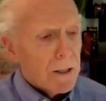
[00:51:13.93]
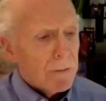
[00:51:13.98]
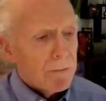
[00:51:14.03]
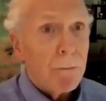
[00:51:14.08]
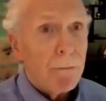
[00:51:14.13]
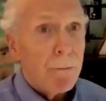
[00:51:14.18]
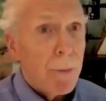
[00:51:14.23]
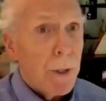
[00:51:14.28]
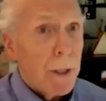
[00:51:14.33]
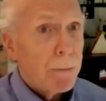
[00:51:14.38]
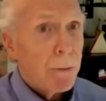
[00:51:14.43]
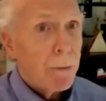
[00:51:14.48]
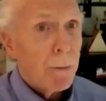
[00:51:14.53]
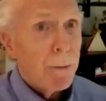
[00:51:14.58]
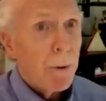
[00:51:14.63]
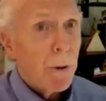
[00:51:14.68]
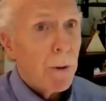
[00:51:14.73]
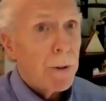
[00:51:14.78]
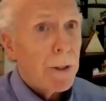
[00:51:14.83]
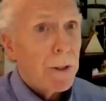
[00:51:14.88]
he was a
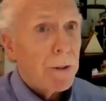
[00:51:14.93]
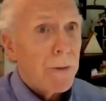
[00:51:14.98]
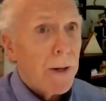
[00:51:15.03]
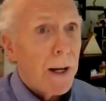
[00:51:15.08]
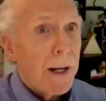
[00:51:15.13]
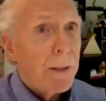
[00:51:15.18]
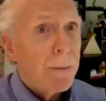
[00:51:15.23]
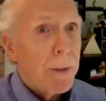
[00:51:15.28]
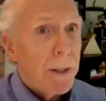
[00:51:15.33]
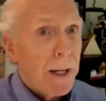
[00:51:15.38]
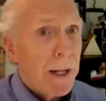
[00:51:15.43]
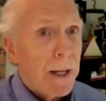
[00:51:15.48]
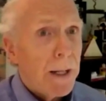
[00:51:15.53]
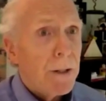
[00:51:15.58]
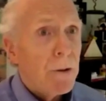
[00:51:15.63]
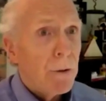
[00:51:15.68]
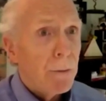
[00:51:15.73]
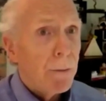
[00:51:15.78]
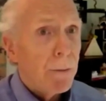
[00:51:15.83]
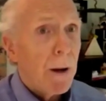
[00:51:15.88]
big proponent of
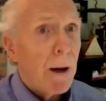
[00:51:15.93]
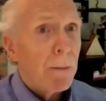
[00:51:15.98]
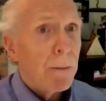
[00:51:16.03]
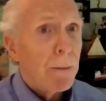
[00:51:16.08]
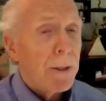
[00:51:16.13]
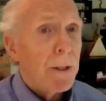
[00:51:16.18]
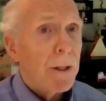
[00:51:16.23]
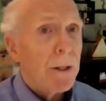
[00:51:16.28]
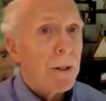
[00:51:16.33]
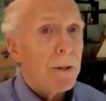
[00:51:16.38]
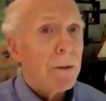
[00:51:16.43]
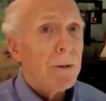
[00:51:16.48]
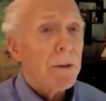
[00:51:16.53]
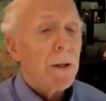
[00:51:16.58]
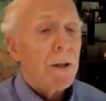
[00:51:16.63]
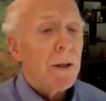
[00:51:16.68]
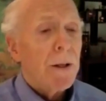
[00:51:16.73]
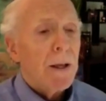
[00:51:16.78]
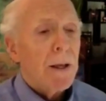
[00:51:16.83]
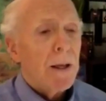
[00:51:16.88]
vitamin A, as you probably
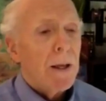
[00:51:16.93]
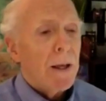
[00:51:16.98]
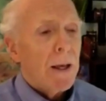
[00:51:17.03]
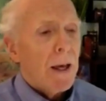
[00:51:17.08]
know,